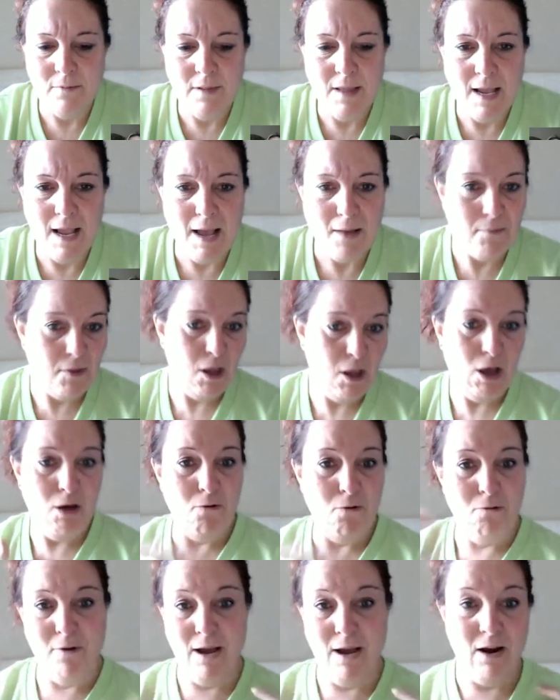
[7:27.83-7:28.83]
they got me
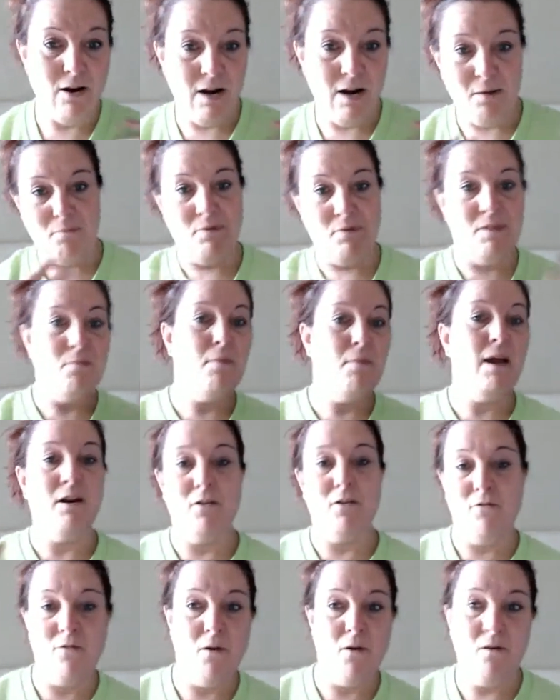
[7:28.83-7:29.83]
all wired up with the
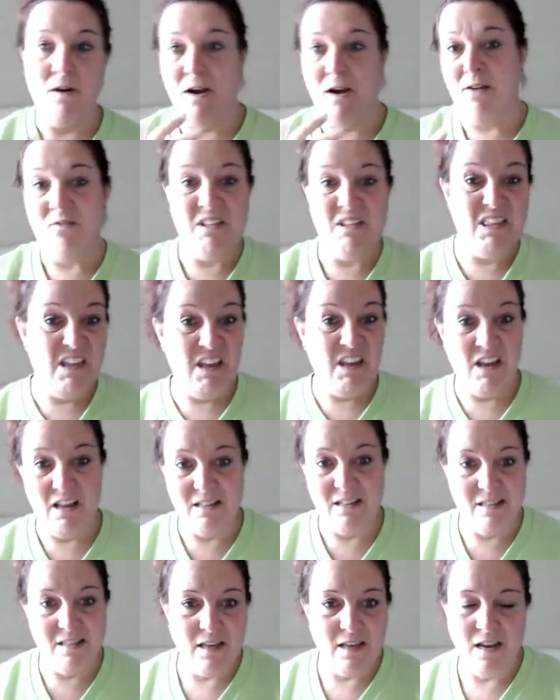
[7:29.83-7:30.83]
microphone and everything
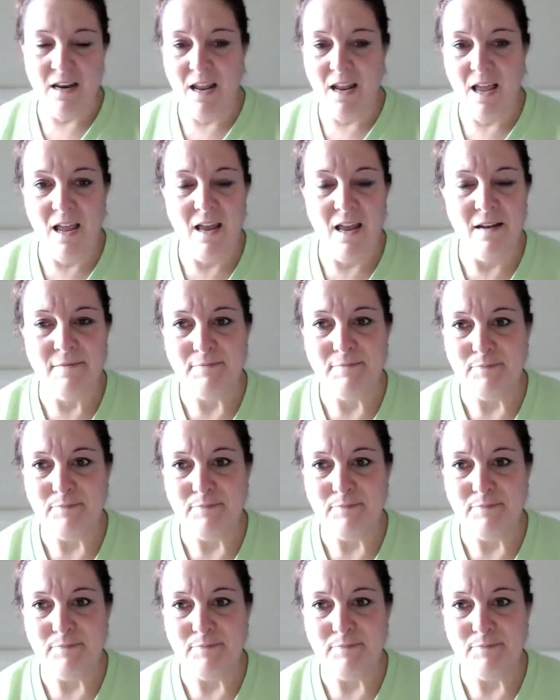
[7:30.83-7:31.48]
on Sunday,